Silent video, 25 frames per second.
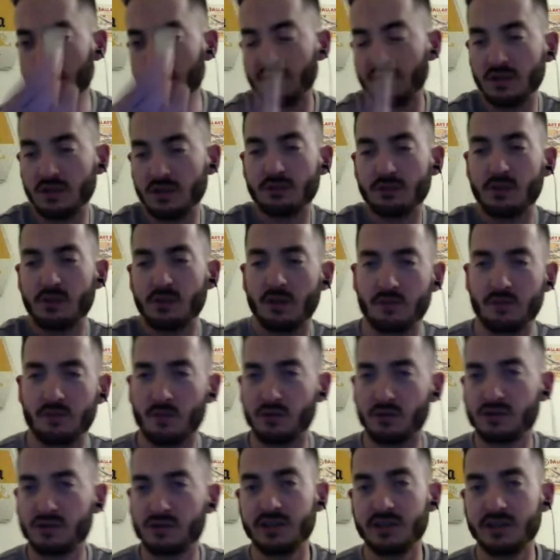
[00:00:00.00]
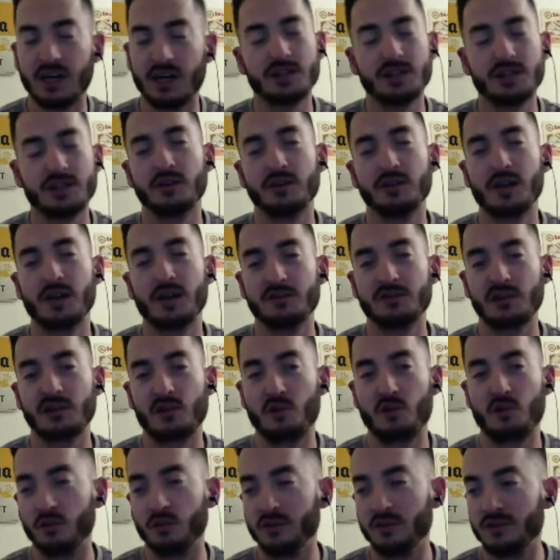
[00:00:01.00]
flip. Unfortunately, I do not have a
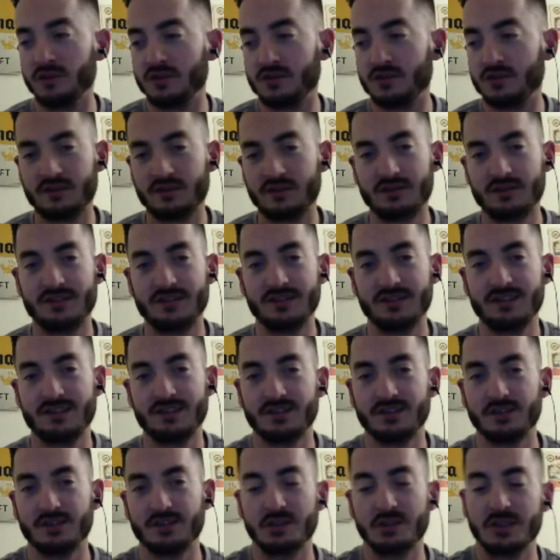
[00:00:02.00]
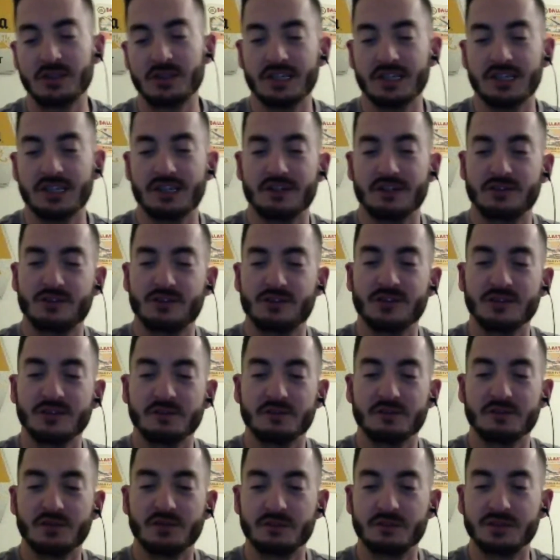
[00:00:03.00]
quarter. So I'll try to
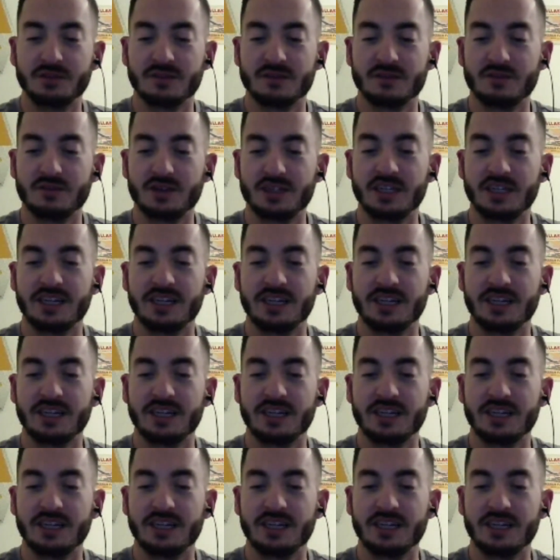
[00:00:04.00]
flip this fucking